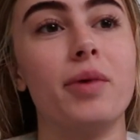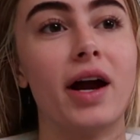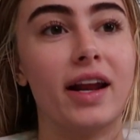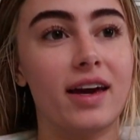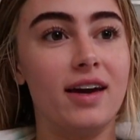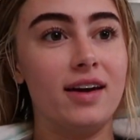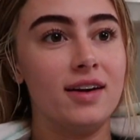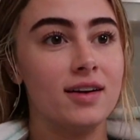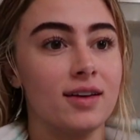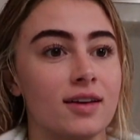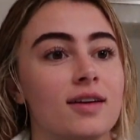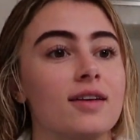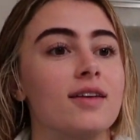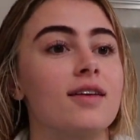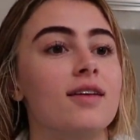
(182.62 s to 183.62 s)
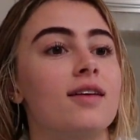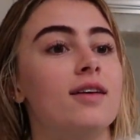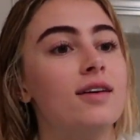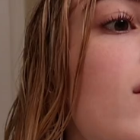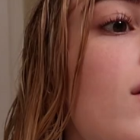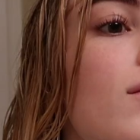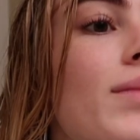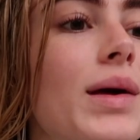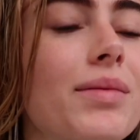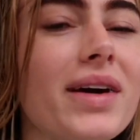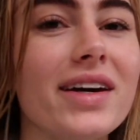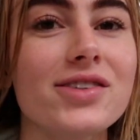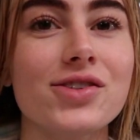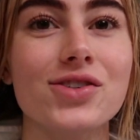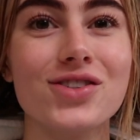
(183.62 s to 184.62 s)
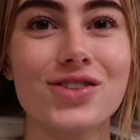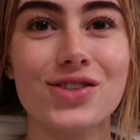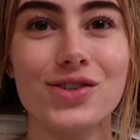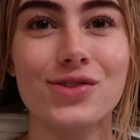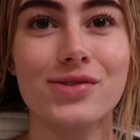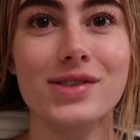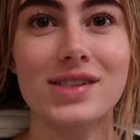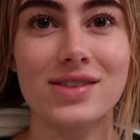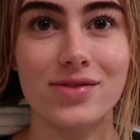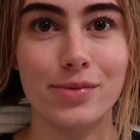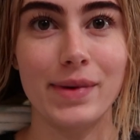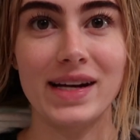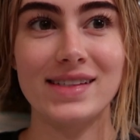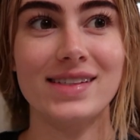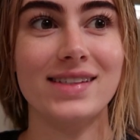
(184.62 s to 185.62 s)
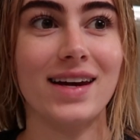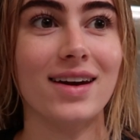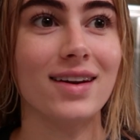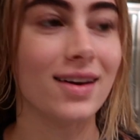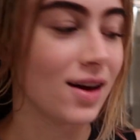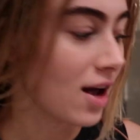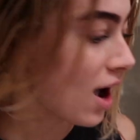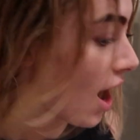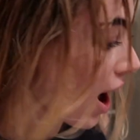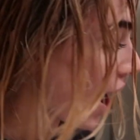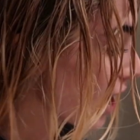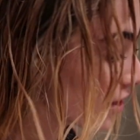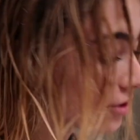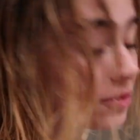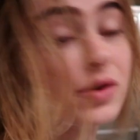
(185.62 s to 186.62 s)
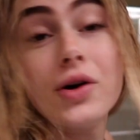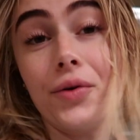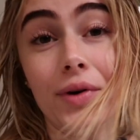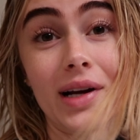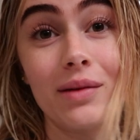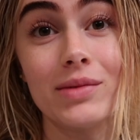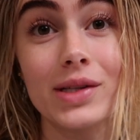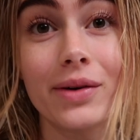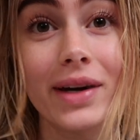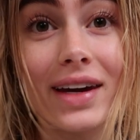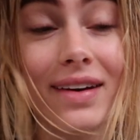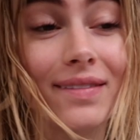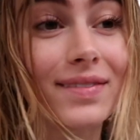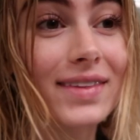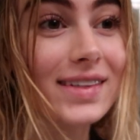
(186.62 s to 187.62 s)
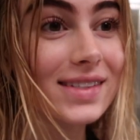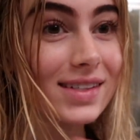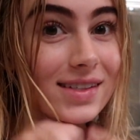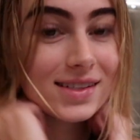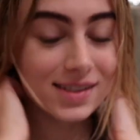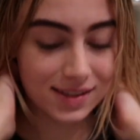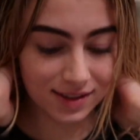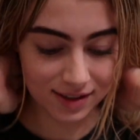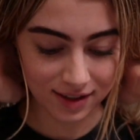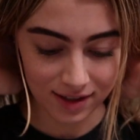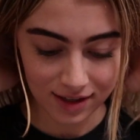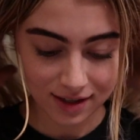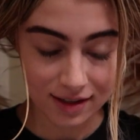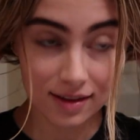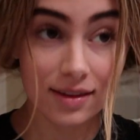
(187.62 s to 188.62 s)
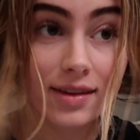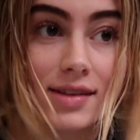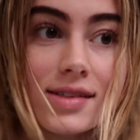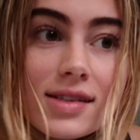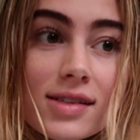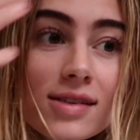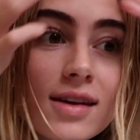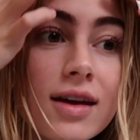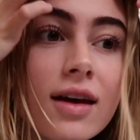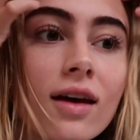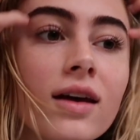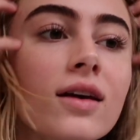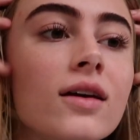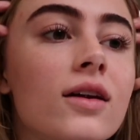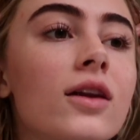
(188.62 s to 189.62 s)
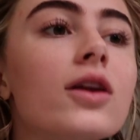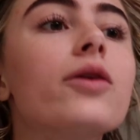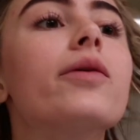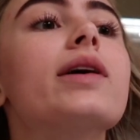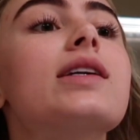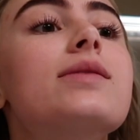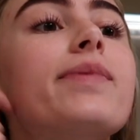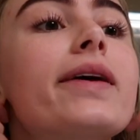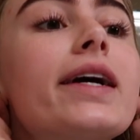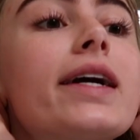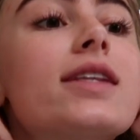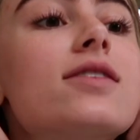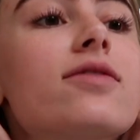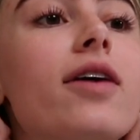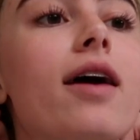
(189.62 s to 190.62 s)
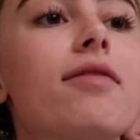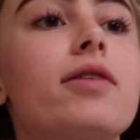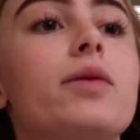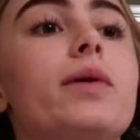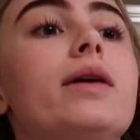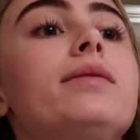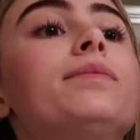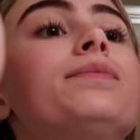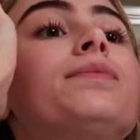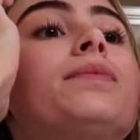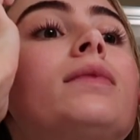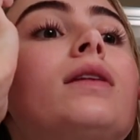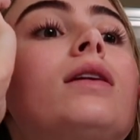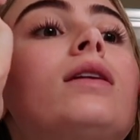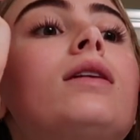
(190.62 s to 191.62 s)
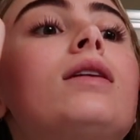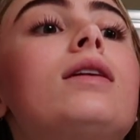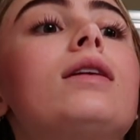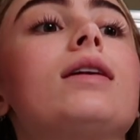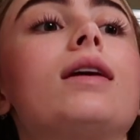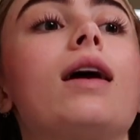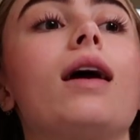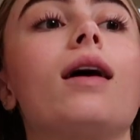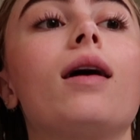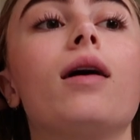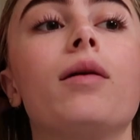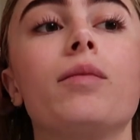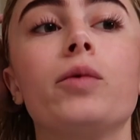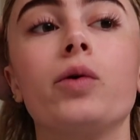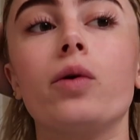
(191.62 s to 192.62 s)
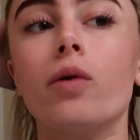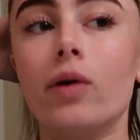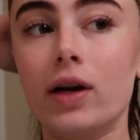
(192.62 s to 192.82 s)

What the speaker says: ready. Maybe I should just use this for my skin. I don't know what I'm doing. This is a new experience for everyone. Okay, I'm